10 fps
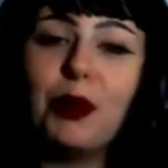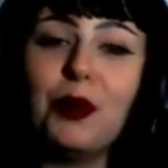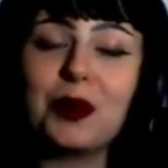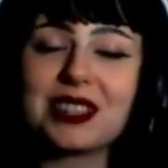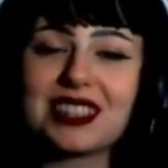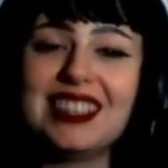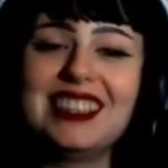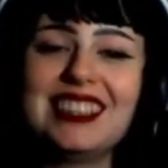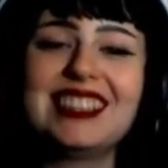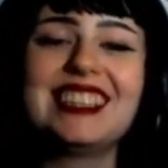pressure.
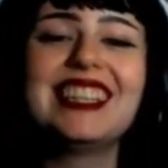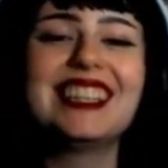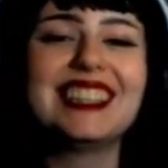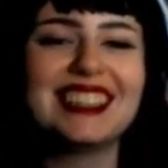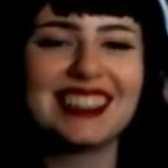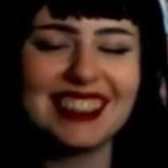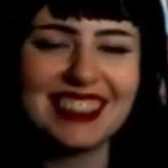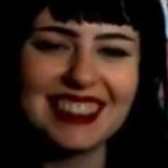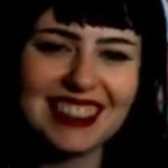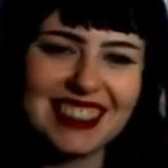Yeah.
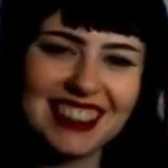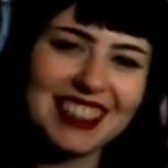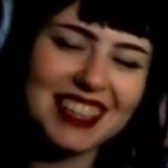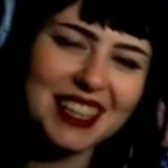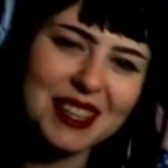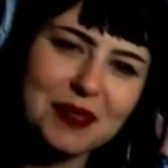So,